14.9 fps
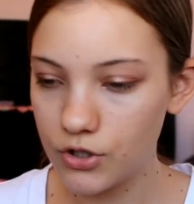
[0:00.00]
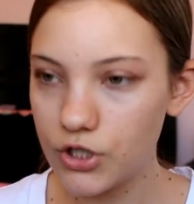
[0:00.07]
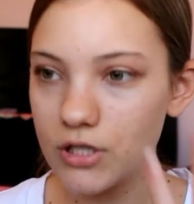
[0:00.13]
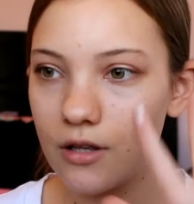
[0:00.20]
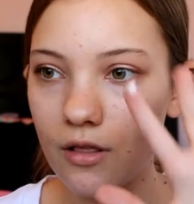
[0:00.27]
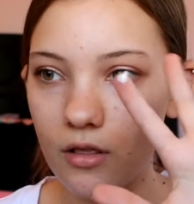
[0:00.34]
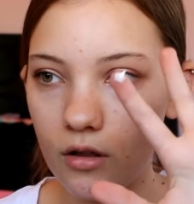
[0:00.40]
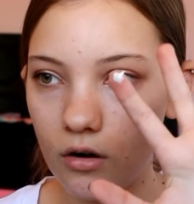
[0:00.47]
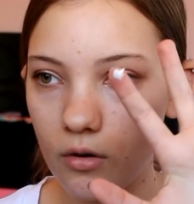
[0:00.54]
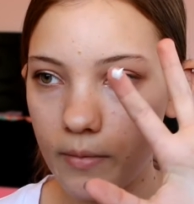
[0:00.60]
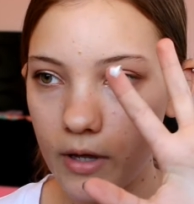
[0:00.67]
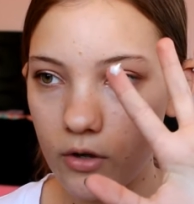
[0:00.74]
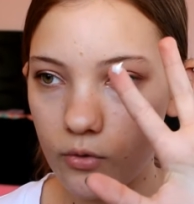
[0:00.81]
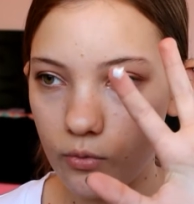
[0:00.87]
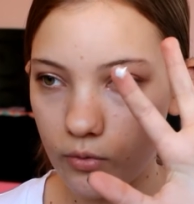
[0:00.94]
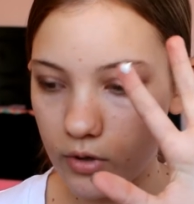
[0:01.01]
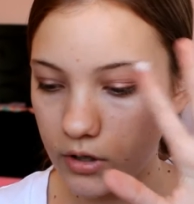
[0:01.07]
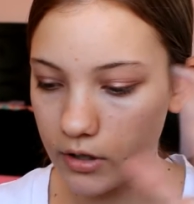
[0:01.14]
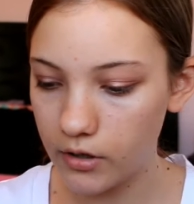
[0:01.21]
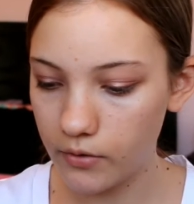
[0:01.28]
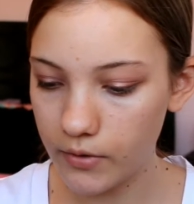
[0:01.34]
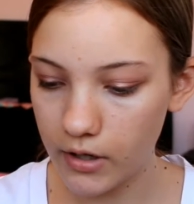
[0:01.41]
Just a little bit. You
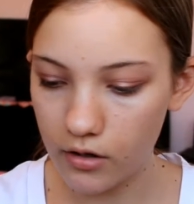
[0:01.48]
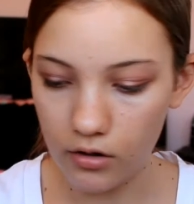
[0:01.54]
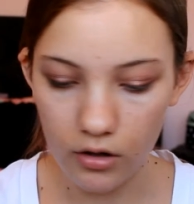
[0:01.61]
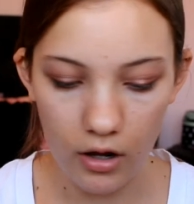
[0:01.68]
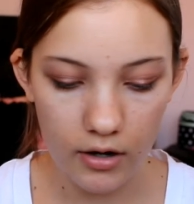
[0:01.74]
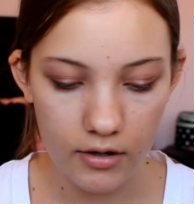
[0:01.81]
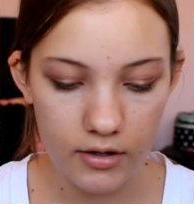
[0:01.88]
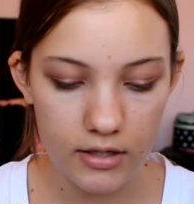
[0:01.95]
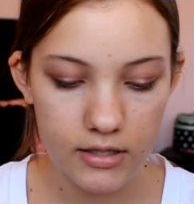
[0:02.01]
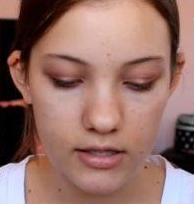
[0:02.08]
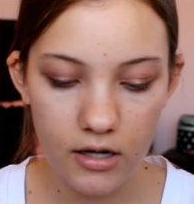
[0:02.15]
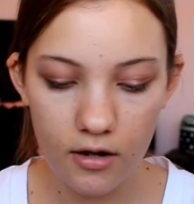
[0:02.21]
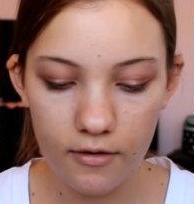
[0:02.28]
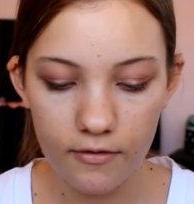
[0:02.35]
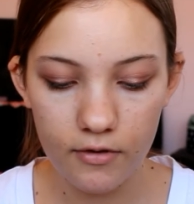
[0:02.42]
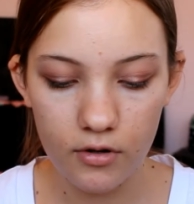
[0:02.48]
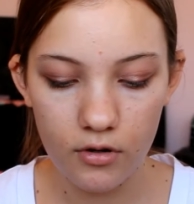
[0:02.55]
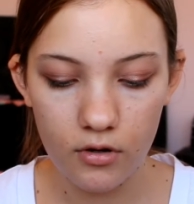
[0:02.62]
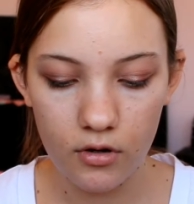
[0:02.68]
really don't need a lot of this stuff.